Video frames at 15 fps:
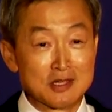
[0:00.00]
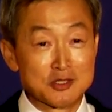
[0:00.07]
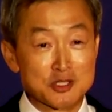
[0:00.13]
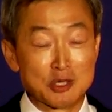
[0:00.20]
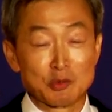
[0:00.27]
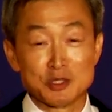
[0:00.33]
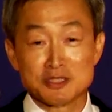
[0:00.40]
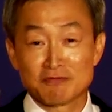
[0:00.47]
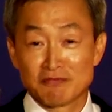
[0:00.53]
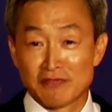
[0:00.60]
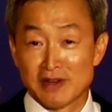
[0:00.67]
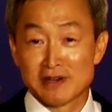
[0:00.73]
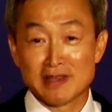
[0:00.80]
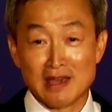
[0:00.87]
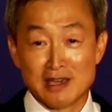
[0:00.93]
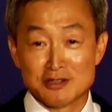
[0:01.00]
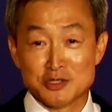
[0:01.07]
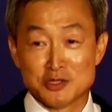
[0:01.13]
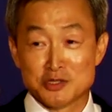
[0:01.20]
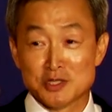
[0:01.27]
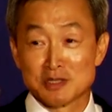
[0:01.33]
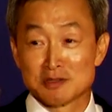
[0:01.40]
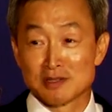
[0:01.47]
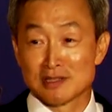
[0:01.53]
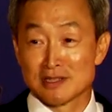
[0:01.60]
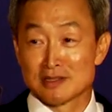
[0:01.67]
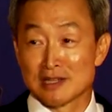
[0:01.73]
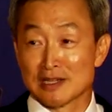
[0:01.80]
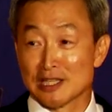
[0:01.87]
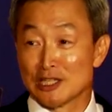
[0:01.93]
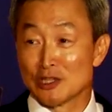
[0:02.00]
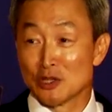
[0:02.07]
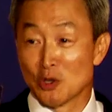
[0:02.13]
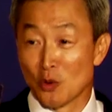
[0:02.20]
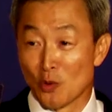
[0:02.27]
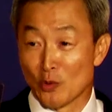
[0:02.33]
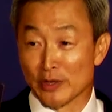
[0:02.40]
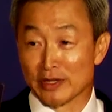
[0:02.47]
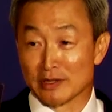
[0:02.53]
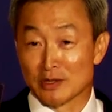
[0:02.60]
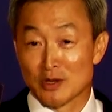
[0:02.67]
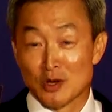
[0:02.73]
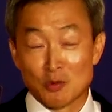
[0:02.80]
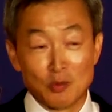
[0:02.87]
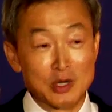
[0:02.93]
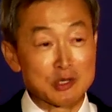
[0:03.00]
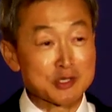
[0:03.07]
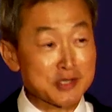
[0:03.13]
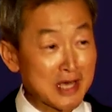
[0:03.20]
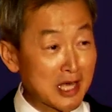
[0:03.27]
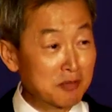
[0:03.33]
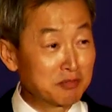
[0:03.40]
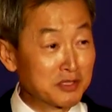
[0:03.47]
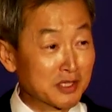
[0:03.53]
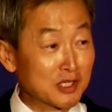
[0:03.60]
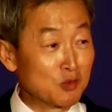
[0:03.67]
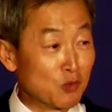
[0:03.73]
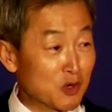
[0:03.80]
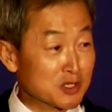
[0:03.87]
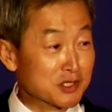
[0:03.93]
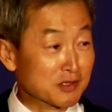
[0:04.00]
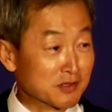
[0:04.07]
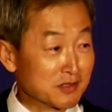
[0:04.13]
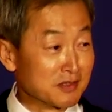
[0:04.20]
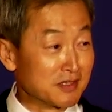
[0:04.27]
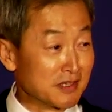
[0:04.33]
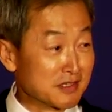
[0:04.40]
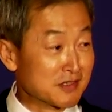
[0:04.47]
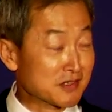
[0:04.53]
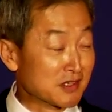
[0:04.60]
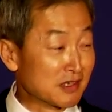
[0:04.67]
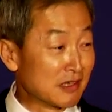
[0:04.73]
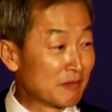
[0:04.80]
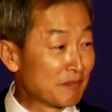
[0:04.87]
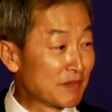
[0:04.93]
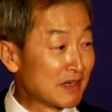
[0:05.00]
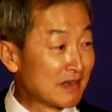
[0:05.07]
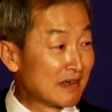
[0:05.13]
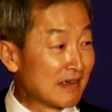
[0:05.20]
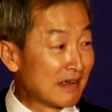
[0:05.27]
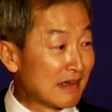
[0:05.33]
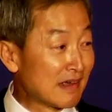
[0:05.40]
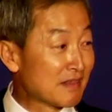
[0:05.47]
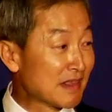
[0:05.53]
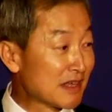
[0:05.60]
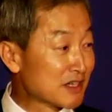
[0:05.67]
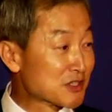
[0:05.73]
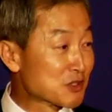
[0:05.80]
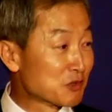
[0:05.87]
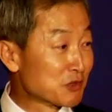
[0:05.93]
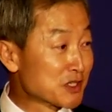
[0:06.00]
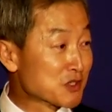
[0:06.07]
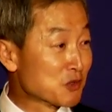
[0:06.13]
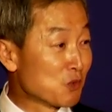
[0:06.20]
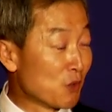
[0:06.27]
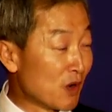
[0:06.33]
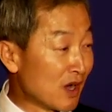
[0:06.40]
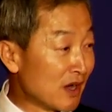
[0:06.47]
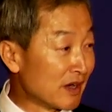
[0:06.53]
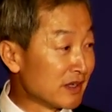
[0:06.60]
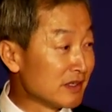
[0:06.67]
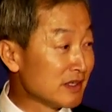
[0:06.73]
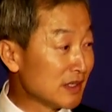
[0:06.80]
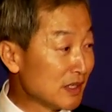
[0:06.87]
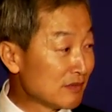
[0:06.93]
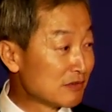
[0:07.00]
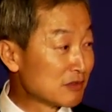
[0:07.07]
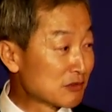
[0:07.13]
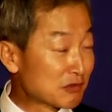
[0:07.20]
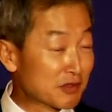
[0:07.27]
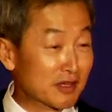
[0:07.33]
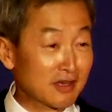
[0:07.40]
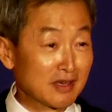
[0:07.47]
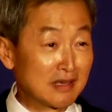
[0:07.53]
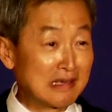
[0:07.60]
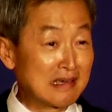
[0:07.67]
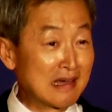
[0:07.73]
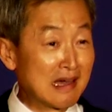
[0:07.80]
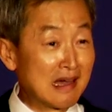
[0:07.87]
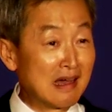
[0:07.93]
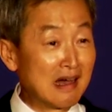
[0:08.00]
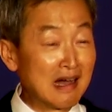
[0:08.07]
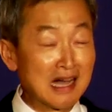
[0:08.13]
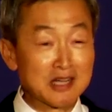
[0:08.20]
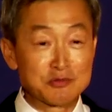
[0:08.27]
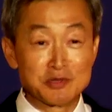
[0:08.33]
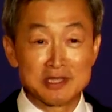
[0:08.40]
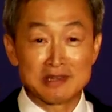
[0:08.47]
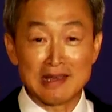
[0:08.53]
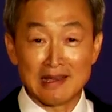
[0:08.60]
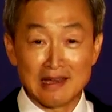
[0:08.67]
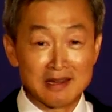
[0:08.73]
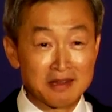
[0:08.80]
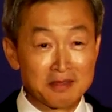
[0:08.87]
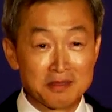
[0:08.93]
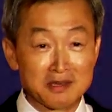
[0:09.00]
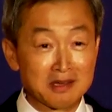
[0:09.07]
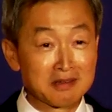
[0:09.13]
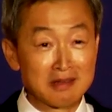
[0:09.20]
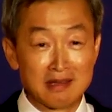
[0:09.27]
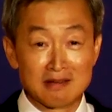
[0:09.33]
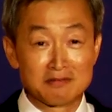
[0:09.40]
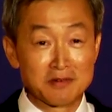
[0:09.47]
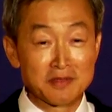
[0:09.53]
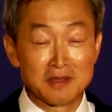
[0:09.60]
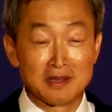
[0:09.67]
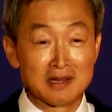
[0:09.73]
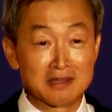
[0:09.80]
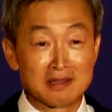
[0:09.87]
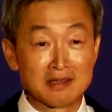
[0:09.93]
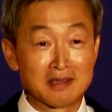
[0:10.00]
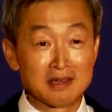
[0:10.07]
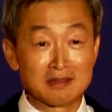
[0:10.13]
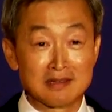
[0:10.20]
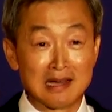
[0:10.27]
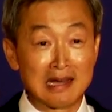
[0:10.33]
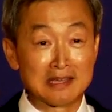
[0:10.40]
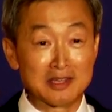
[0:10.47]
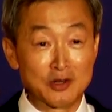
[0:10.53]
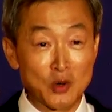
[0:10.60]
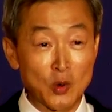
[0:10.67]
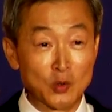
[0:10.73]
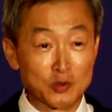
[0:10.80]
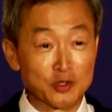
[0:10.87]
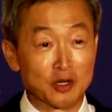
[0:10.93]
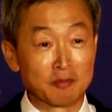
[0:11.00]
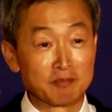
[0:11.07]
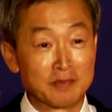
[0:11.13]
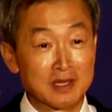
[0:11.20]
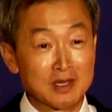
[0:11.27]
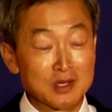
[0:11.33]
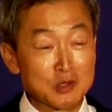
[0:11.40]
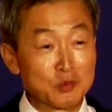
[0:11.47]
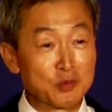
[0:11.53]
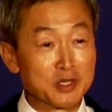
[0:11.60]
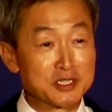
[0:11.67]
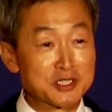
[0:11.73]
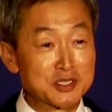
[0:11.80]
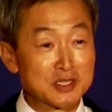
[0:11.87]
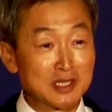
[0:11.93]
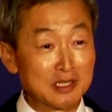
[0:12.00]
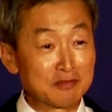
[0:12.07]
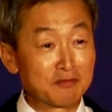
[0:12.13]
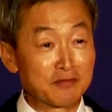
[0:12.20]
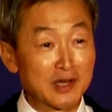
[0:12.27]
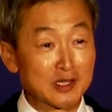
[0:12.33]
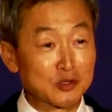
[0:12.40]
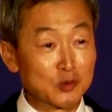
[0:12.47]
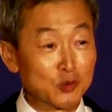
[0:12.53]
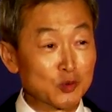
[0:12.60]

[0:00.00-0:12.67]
So I was very anxious in knowing what was happening in Washington, D.C. And that is the reason why, even today, I read anything and everything I can hold up, which, in fact,